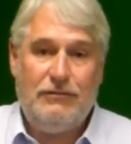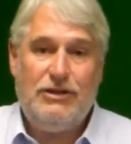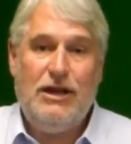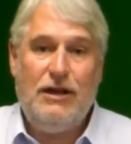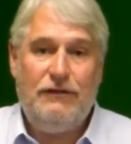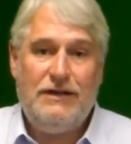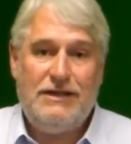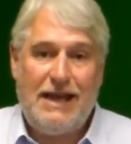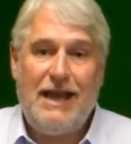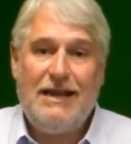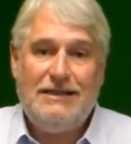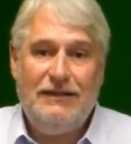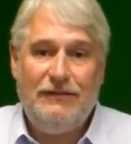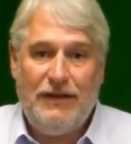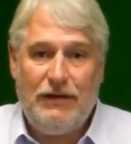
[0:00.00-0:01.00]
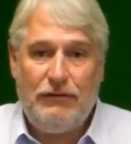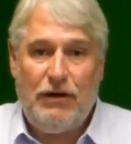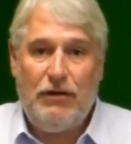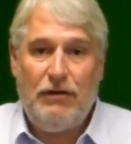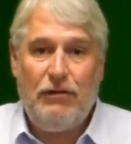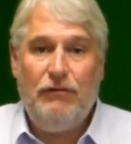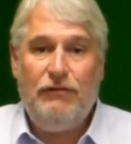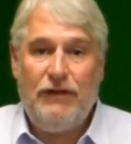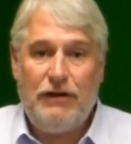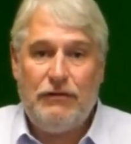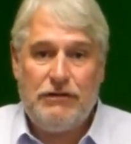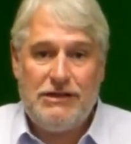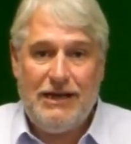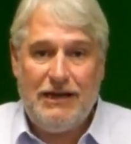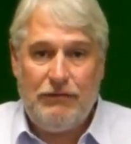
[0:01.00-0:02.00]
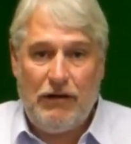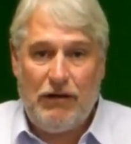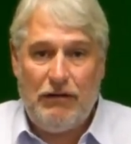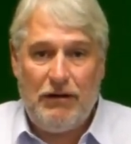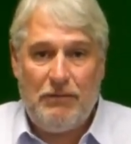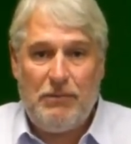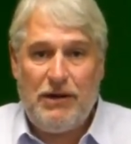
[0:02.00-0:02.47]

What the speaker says: turf is actively growing or vigorously growing,